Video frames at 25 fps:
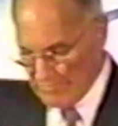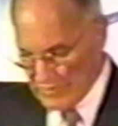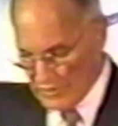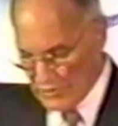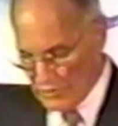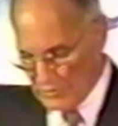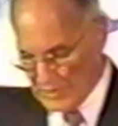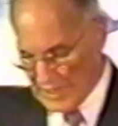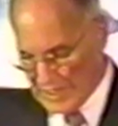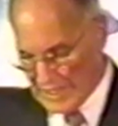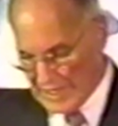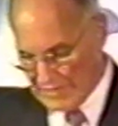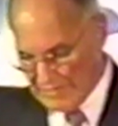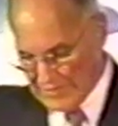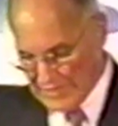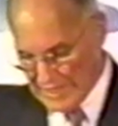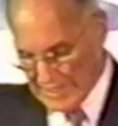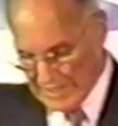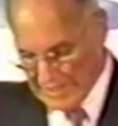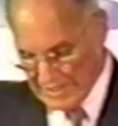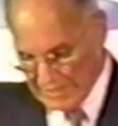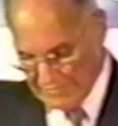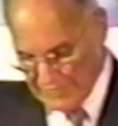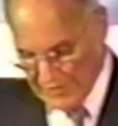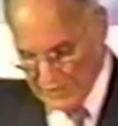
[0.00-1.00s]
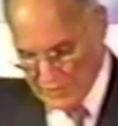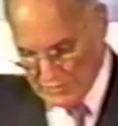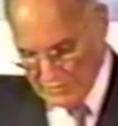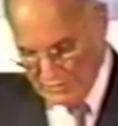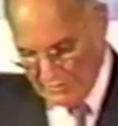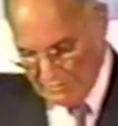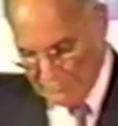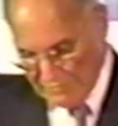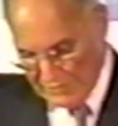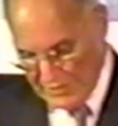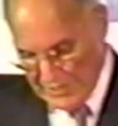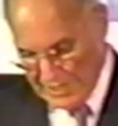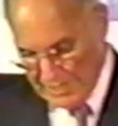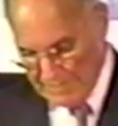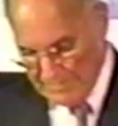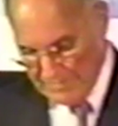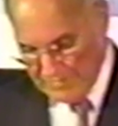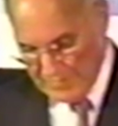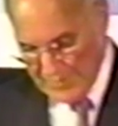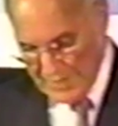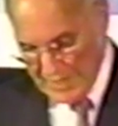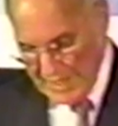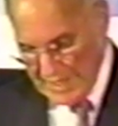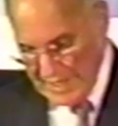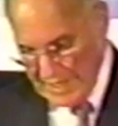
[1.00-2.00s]
who believed in individual
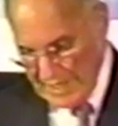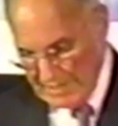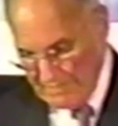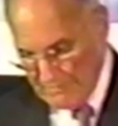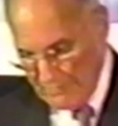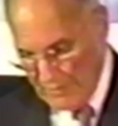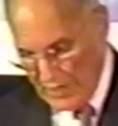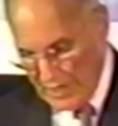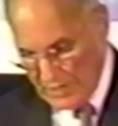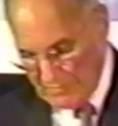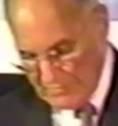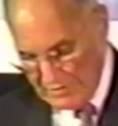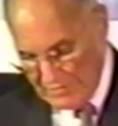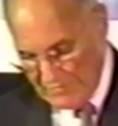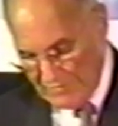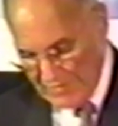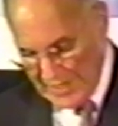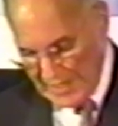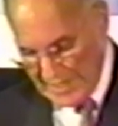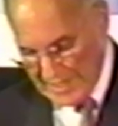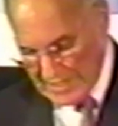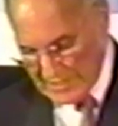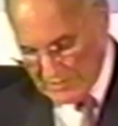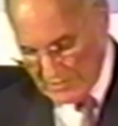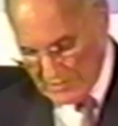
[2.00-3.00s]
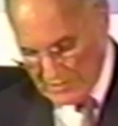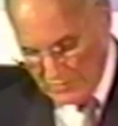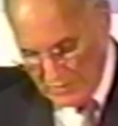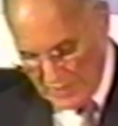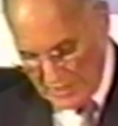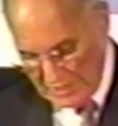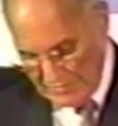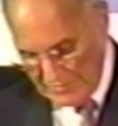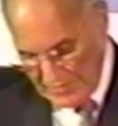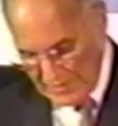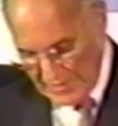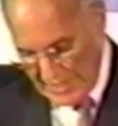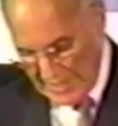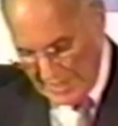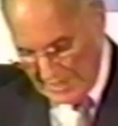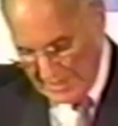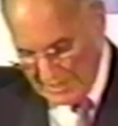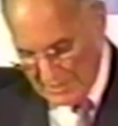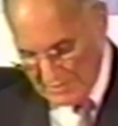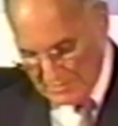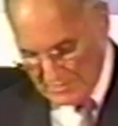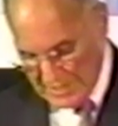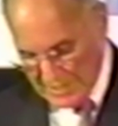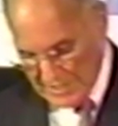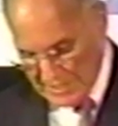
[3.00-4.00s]
freedom, and Bob reflects those wonderful
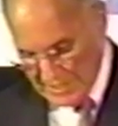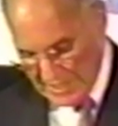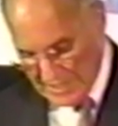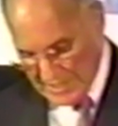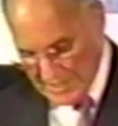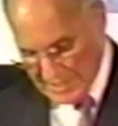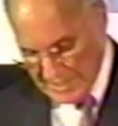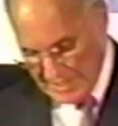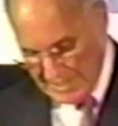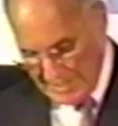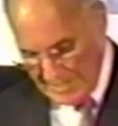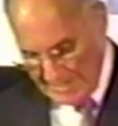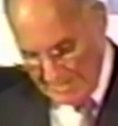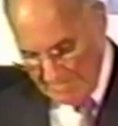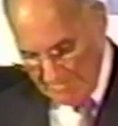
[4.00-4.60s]
characteristics.